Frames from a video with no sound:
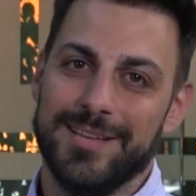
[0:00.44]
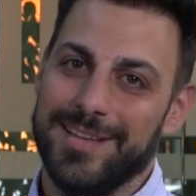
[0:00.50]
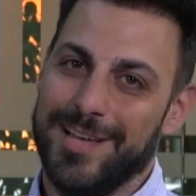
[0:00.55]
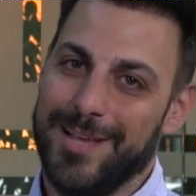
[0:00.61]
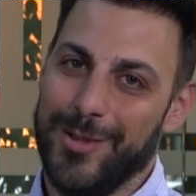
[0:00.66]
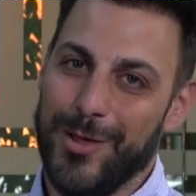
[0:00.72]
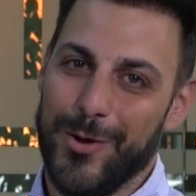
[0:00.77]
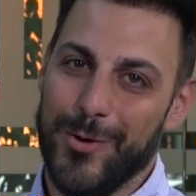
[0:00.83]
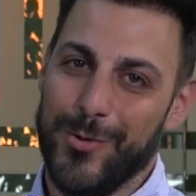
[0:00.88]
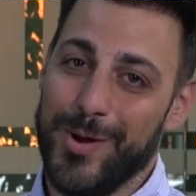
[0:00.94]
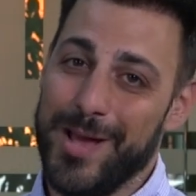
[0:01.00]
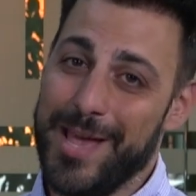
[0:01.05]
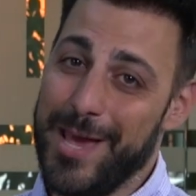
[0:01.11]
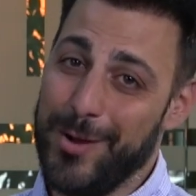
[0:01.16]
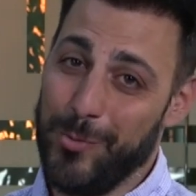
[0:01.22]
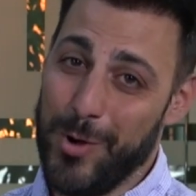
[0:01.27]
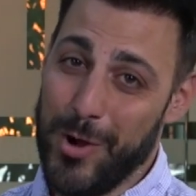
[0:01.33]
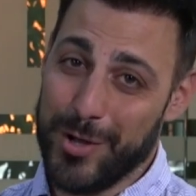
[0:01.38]
Hello,
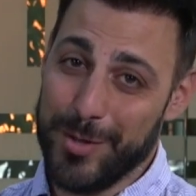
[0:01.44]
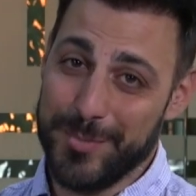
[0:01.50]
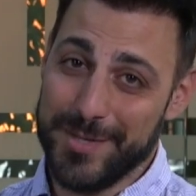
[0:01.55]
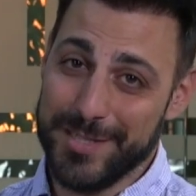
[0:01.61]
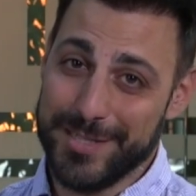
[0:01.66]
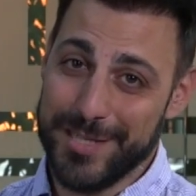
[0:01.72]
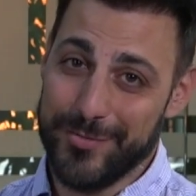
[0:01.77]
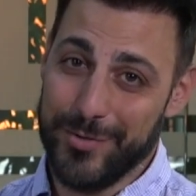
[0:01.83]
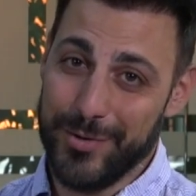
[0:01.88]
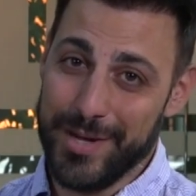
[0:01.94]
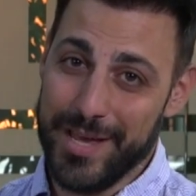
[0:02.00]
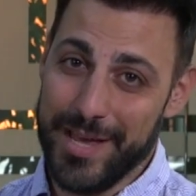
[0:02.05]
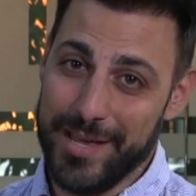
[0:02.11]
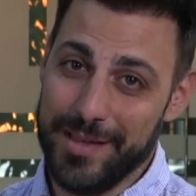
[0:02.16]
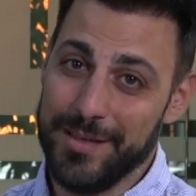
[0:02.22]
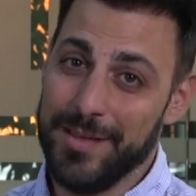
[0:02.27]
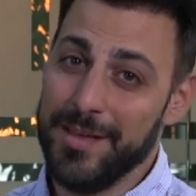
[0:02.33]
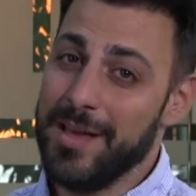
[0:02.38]
and welcome to
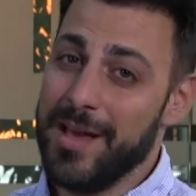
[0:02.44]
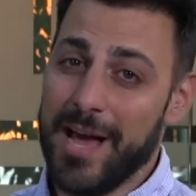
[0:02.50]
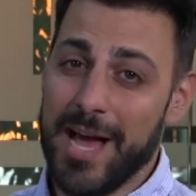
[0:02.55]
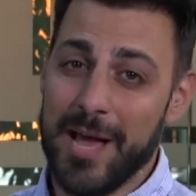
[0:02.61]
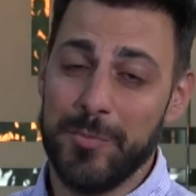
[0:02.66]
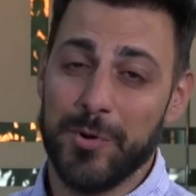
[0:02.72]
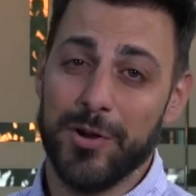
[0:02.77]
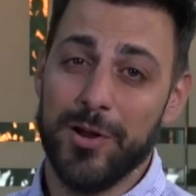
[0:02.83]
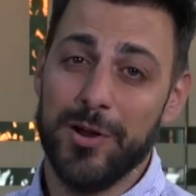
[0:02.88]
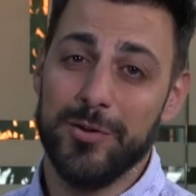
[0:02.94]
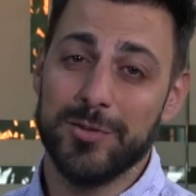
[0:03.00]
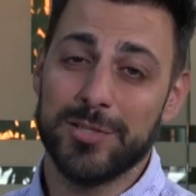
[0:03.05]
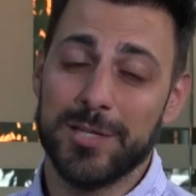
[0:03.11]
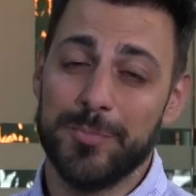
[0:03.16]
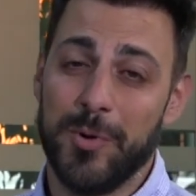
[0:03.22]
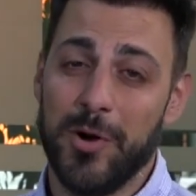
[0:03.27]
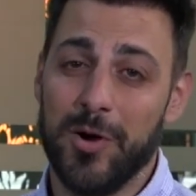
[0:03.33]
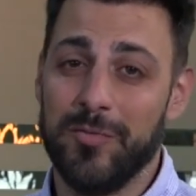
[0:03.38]
CivilNet. I'm your
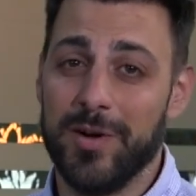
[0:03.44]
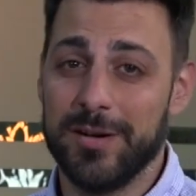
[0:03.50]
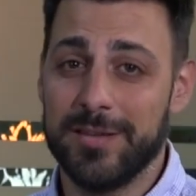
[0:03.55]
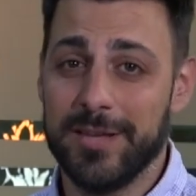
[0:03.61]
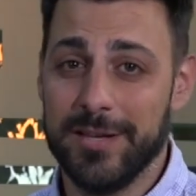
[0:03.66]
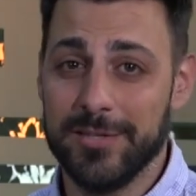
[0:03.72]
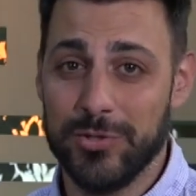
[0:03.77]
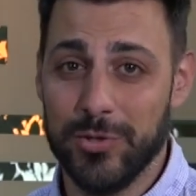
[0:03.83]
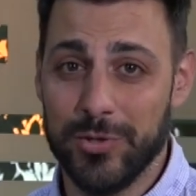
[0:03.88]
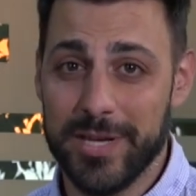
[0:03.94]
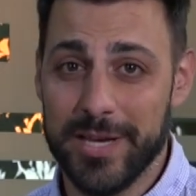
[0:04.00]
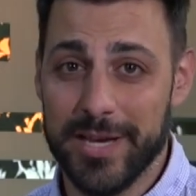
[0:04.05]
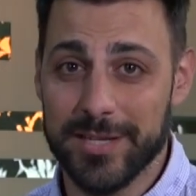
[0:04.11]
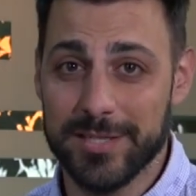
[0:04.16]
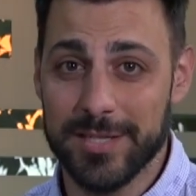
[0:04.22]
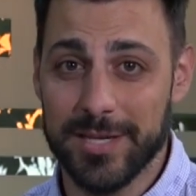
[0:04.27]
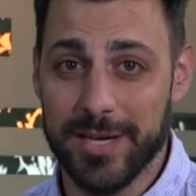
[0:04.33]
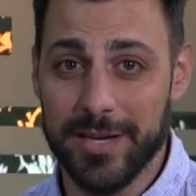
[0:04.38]
host, Paul Vartan
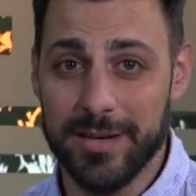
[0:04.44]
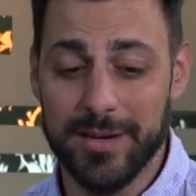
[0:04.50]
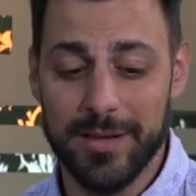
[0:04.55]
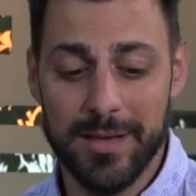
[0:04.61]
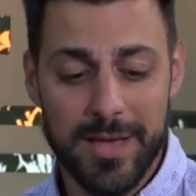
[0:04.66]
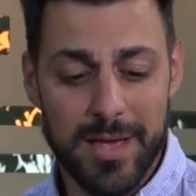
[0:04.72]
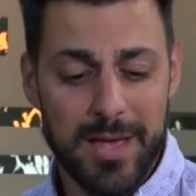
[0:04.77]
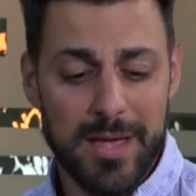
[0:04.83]
Sookiasian.